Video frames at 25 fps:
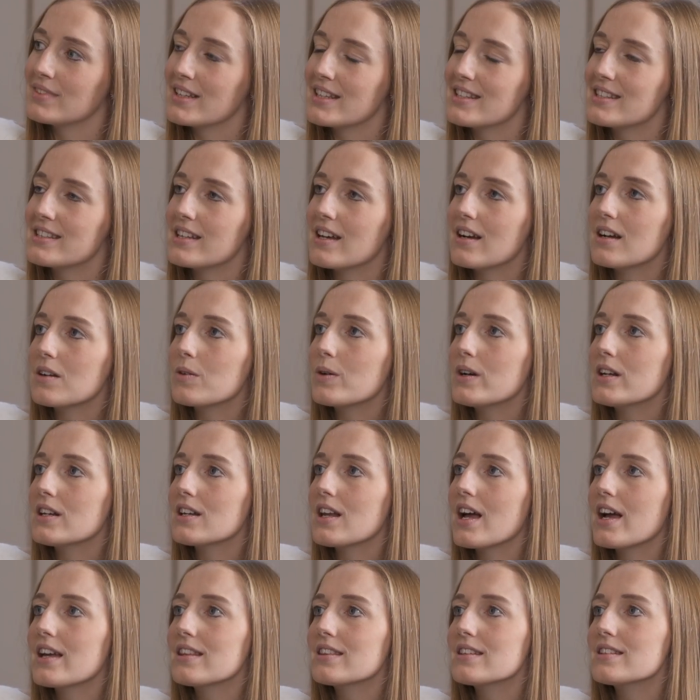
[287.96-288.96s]
See, I quite
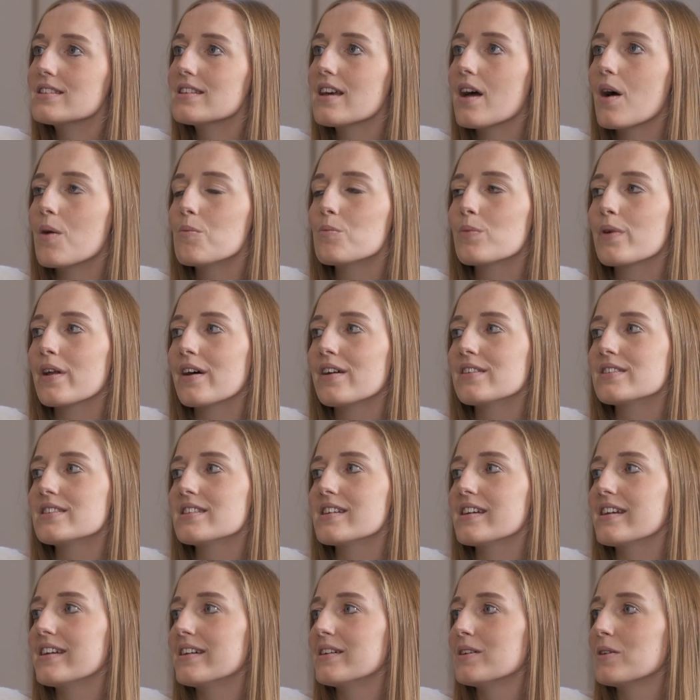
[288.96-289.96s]
like the term
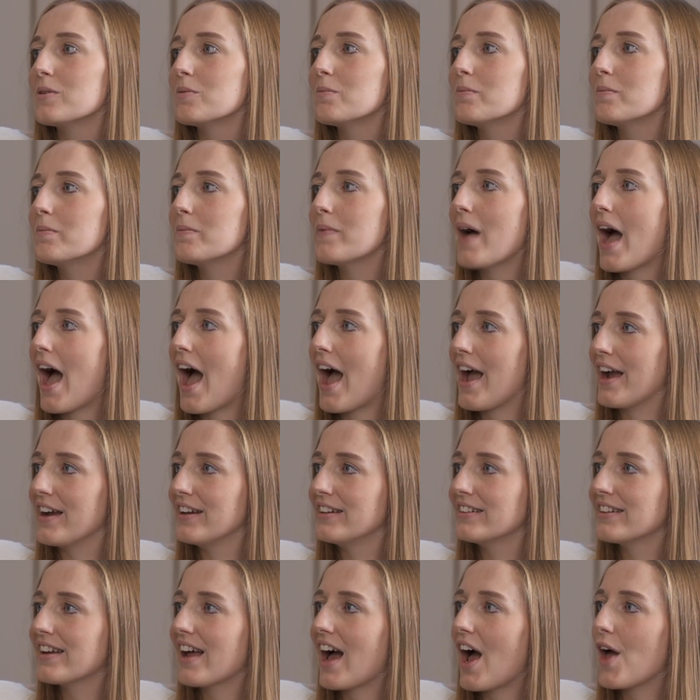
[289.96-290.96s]
plantar heel
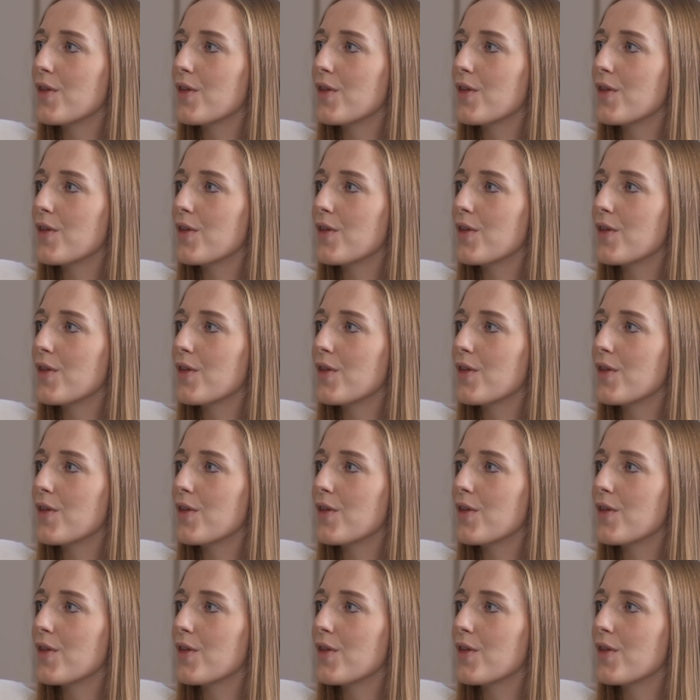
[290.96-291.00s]
pain.